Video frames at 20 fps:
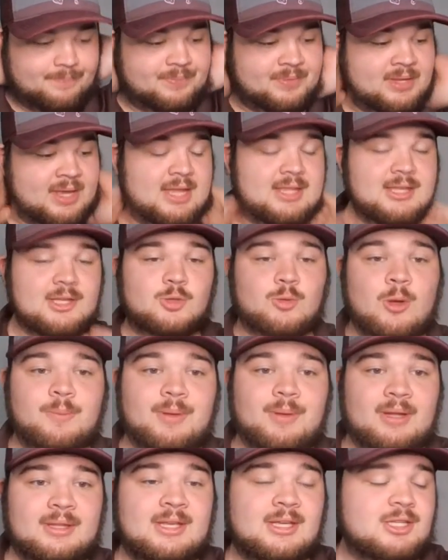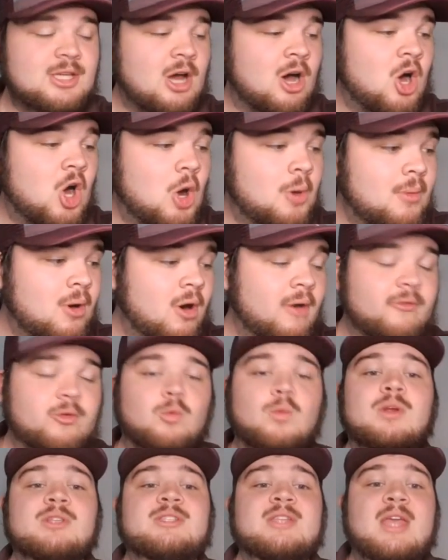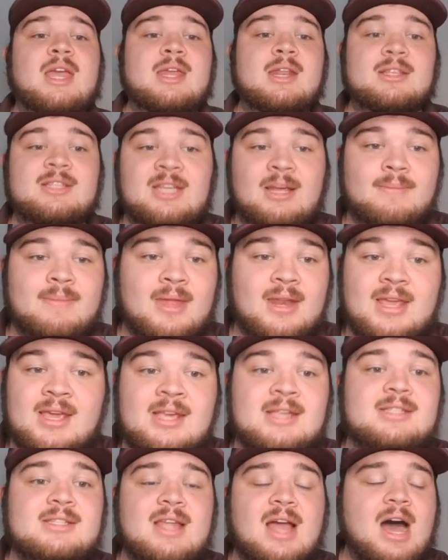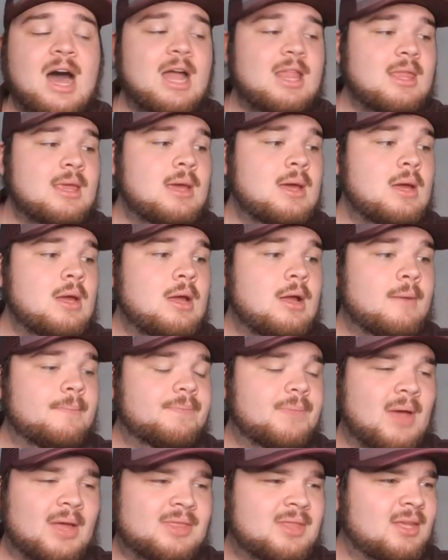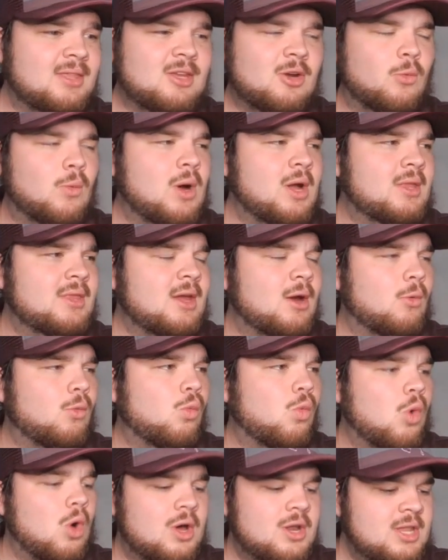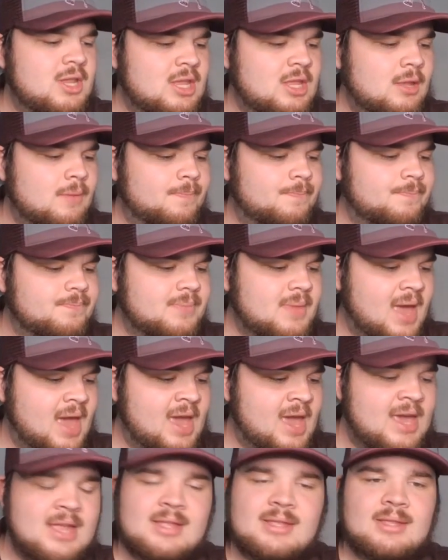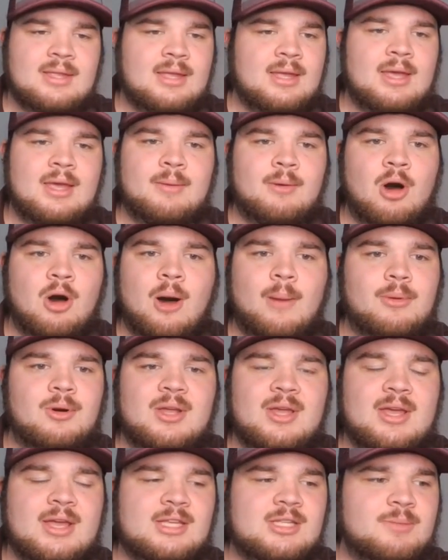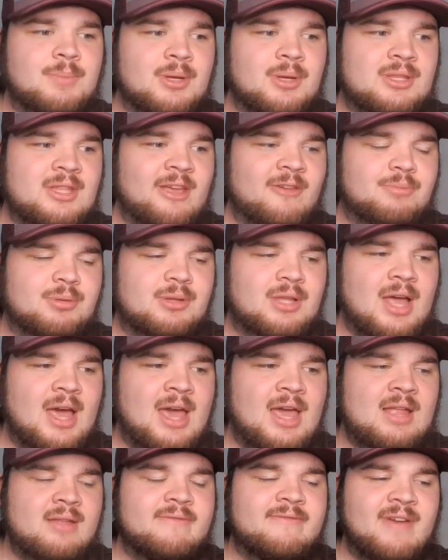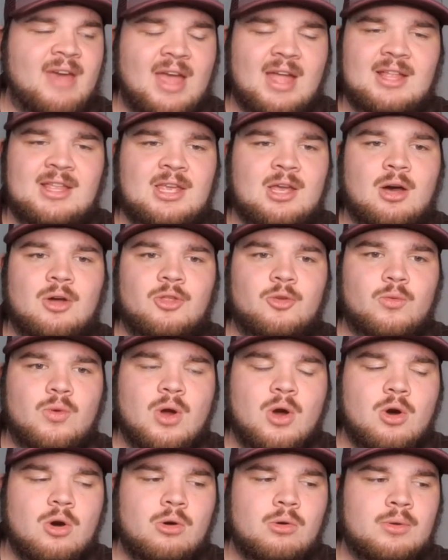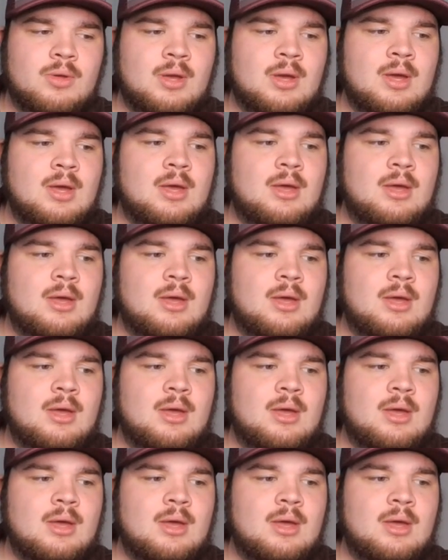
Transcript: Getting a sweep like this at home over, once again, a team that is not, I think they're what now, 1-8, Auburn is, but they've played Vandy on the road,